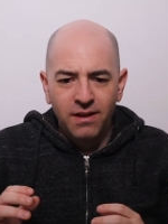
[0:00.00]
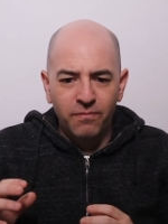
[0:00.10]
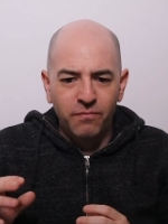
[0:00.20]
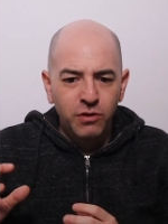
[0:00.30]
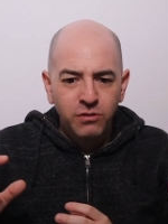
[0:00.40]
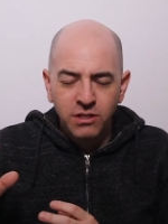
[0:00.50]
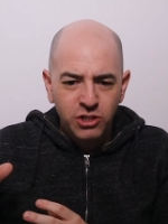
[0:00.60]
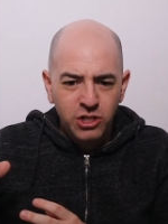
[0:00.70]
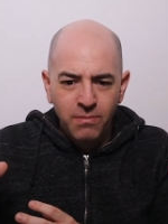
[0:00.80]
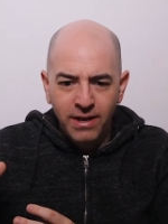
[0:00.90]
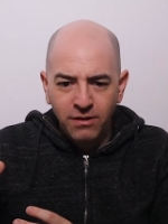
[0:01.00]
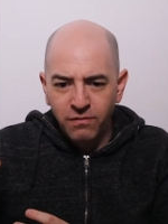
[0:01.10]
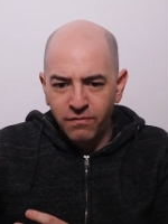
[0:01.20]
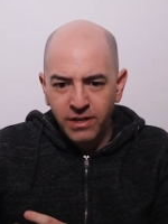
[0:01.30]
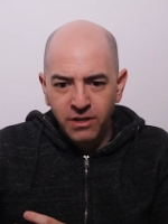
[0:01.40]
views on Shiba Inu
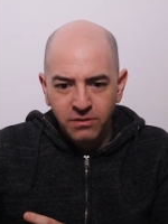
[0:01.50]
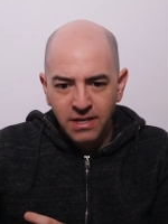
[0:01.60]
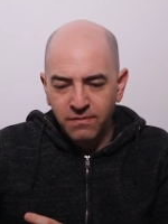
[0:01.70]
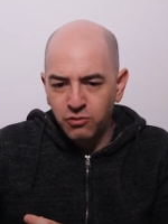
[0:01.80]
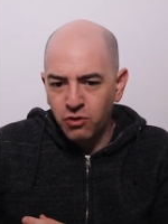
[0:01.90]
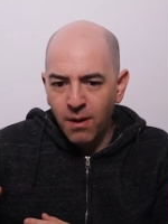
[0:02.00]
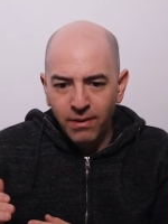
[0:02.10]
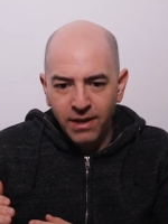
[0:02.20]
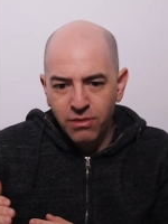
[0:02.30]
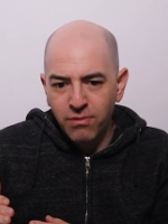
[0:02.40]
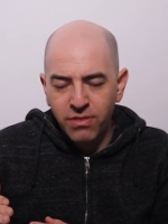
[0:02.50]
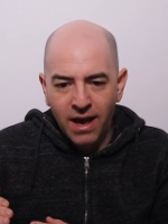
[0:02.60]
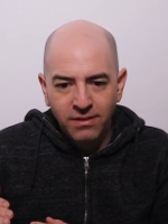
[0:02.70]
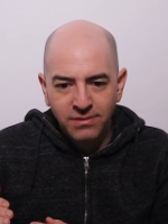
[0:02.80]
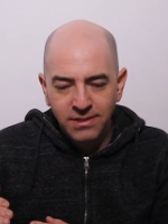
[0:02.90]
videos have dropped like
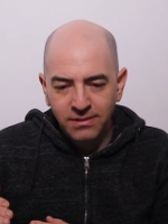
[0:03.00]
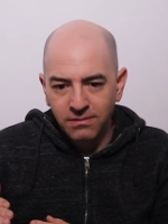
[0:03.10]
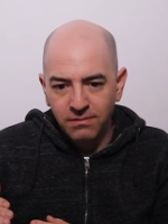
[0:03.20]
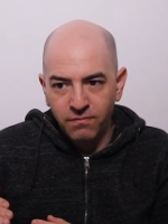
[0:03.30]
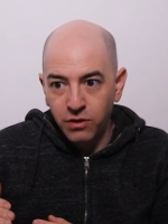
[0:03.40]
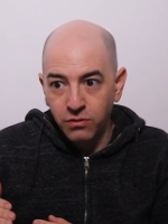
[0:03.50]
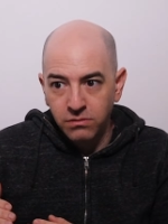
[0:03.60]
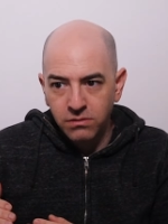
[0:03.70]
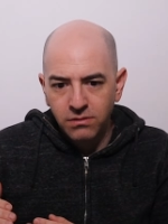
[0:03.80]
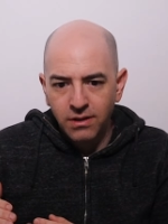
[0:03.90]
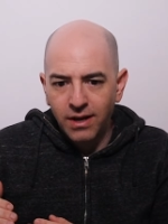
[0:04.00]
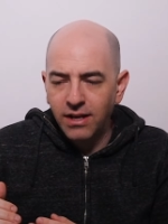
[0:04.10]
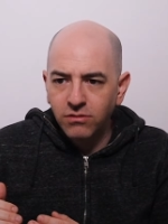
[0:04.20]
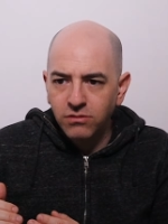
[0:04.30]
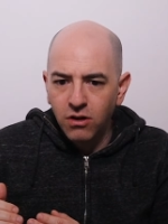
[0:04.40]
3,000 views. Now, I
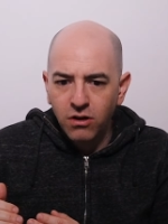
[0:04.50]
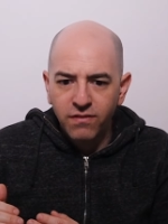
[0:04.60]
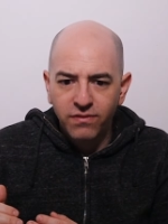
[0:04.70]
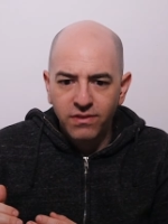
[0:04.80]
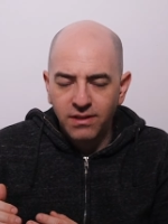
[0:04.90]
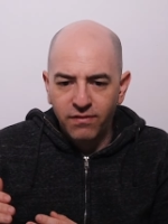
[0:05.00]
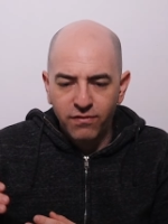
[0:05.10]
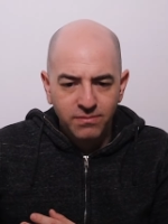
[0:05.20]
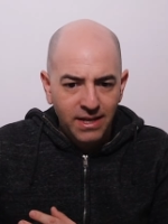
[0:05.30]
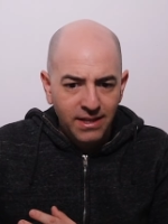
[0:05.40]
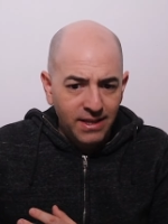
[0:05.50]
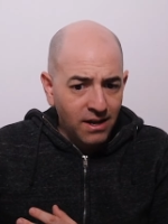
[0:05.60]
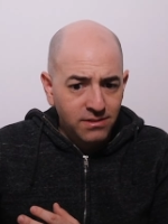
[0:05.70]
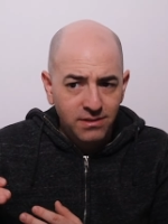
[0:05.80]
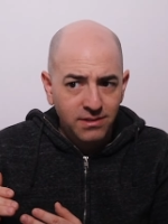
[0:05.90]
don't know if like from
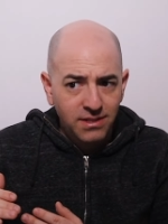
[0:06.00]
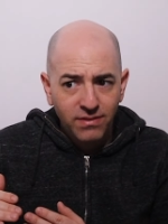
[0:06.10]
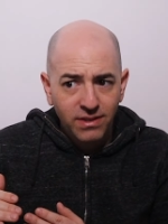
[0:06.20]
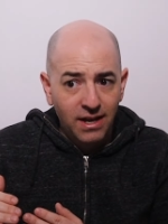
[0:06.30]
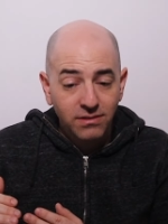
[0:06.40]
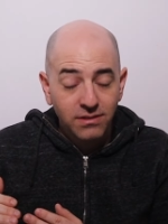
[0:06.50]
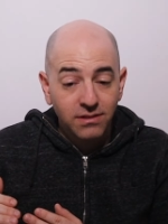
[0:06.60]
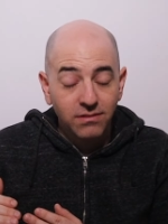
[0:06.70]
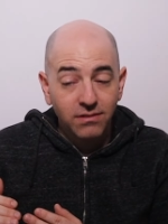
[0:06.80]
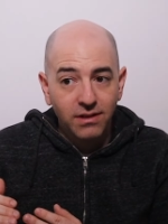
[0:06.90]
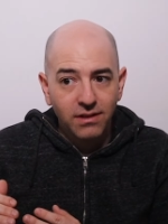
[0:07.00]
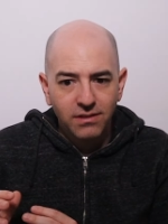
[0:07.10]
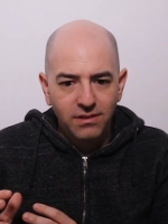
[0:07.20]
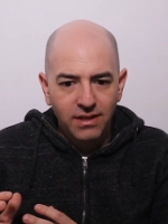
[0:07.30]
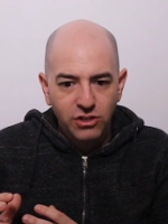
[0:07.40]
10,000 to 7,000, right,
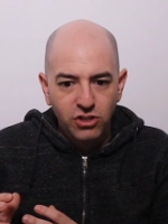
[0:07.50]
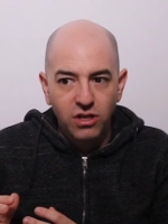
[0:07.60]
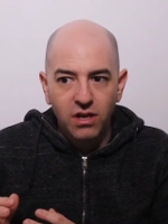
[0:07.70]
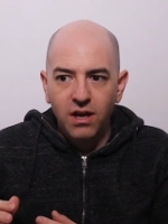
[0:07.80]
ish.